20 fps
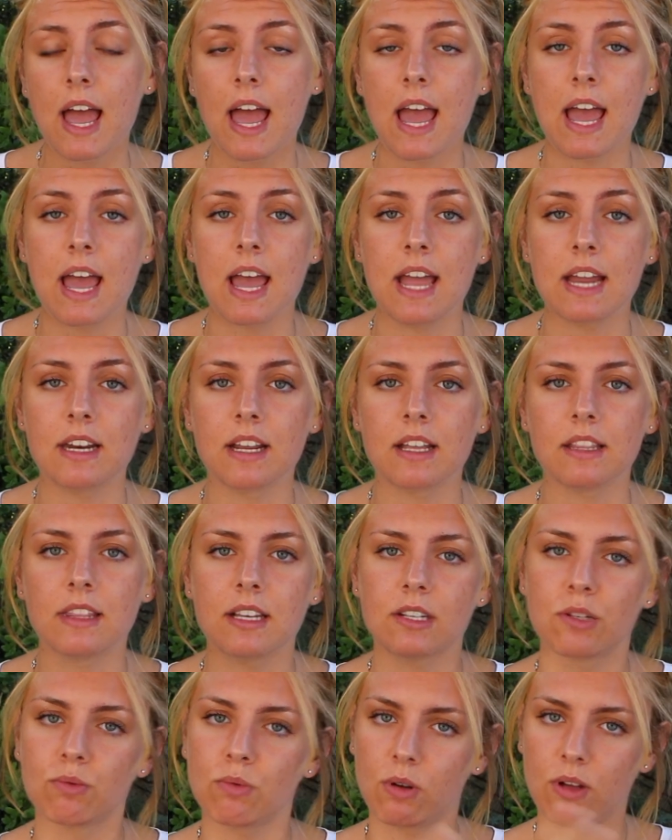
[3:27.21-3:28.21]
and
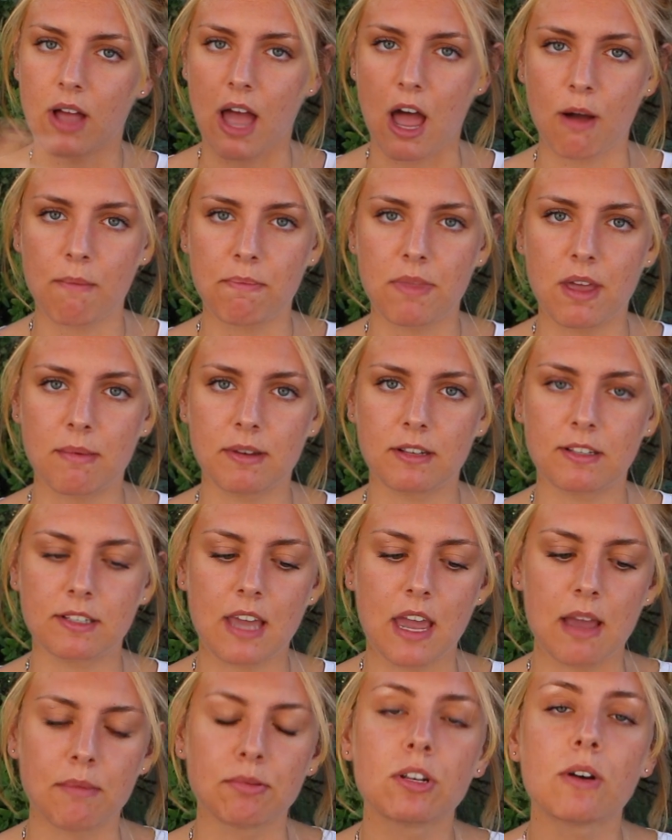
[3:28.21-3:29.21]
this will help them
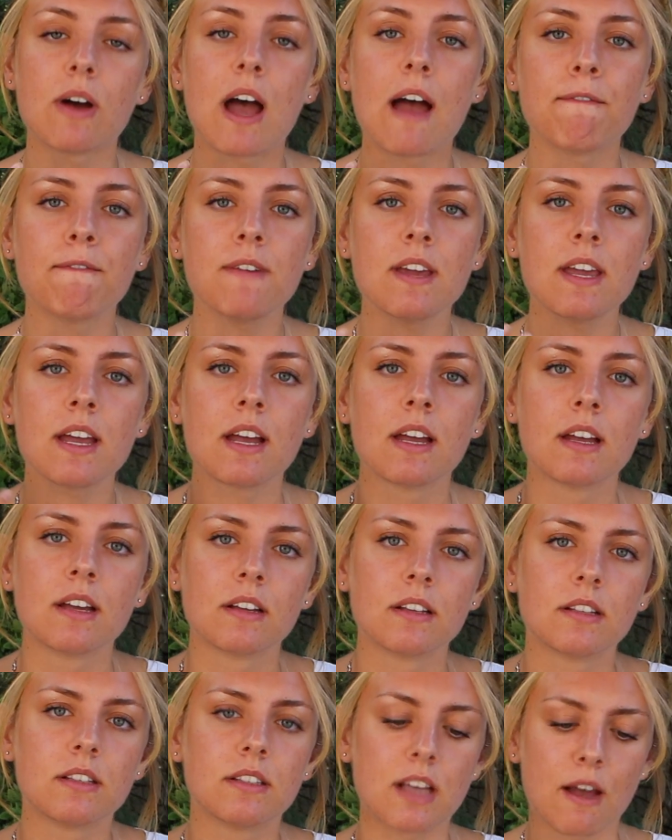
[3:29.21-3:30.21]
escape. So Effie
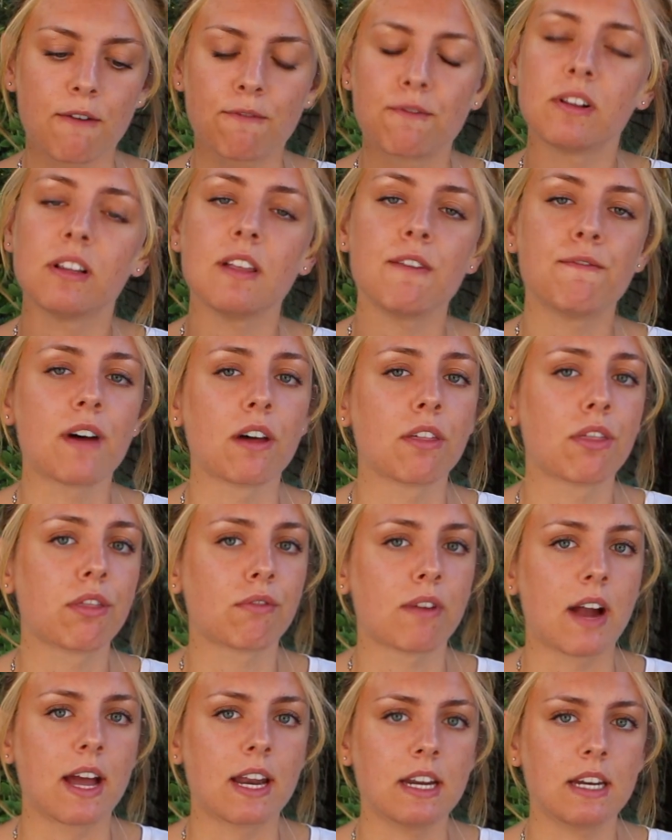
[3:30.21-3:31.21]
definitely felt
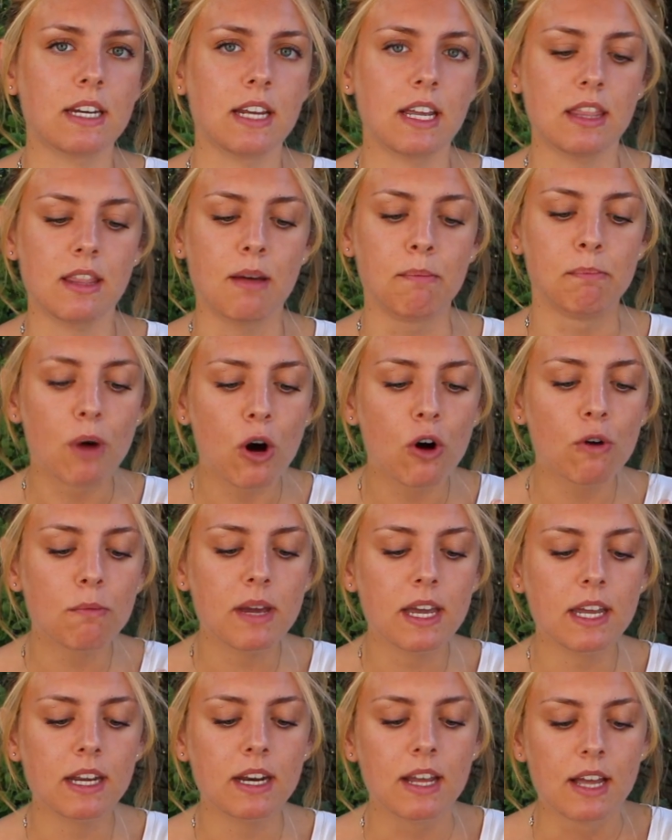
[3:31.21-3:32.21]
threatened in the
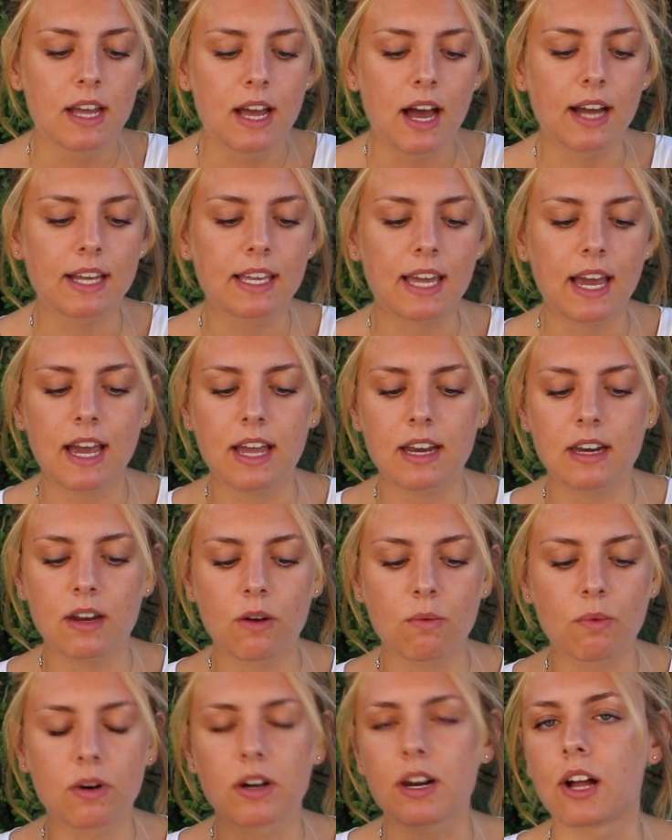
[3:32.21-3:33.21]
moment.
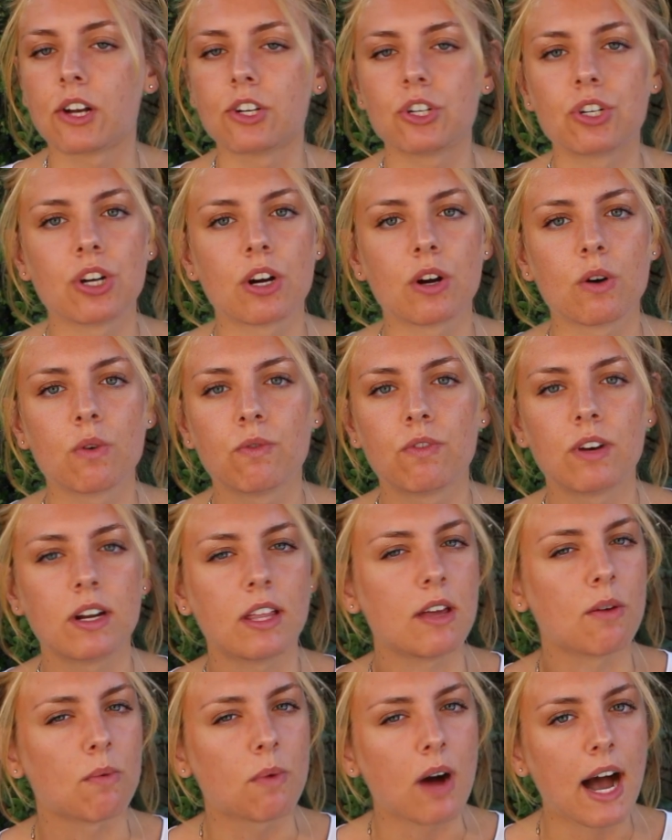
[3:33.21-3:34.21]
Again, we're not sure
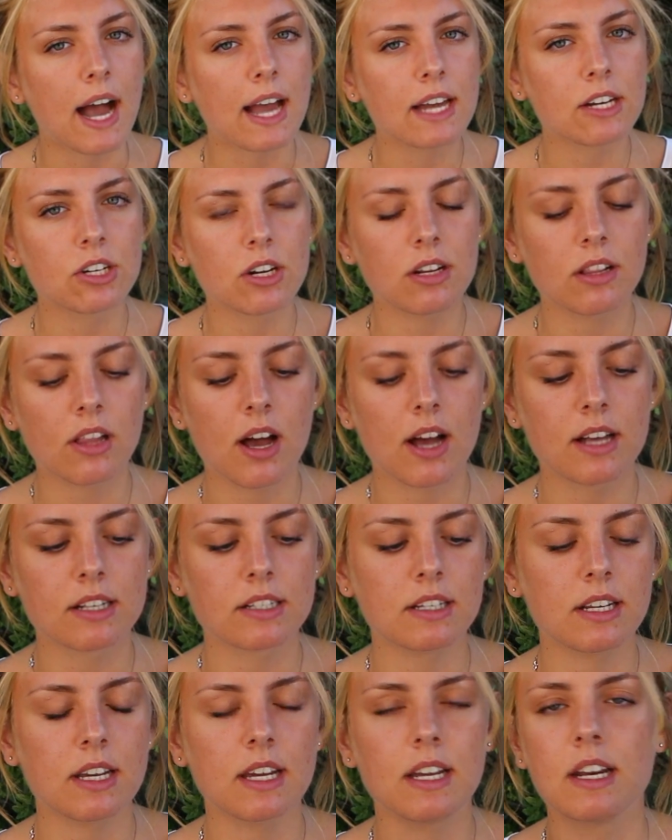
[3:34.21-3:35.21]
really why she
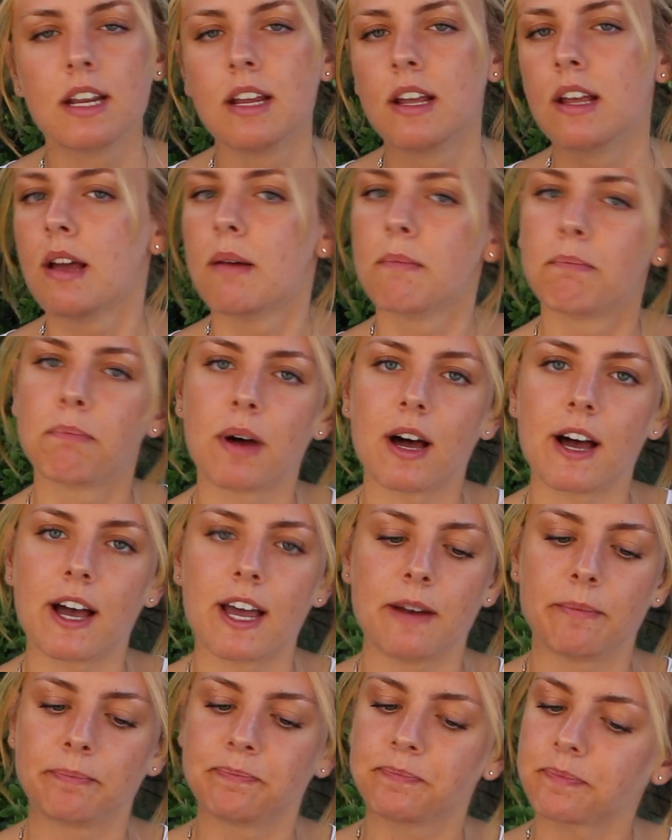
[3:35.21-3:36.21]
lost it,
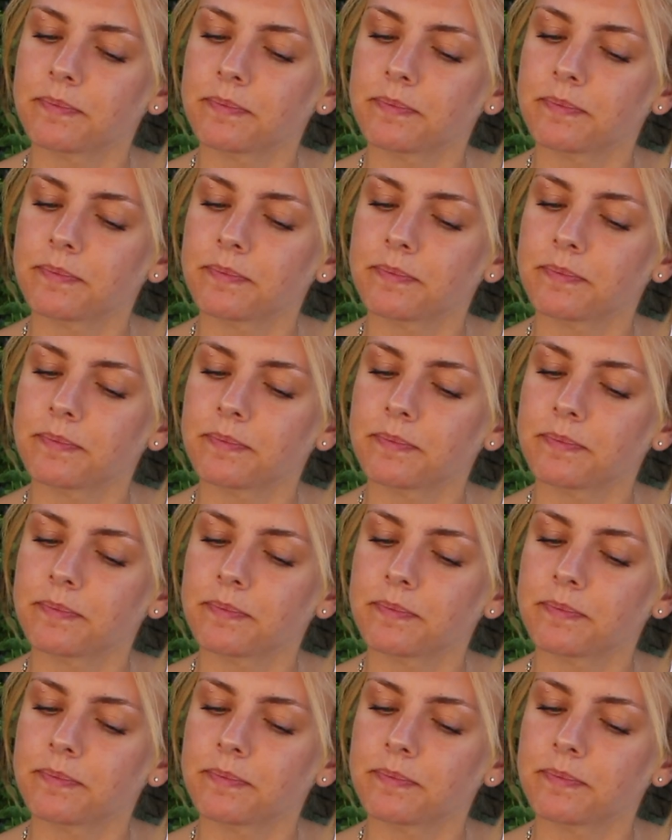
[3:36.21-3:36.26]
but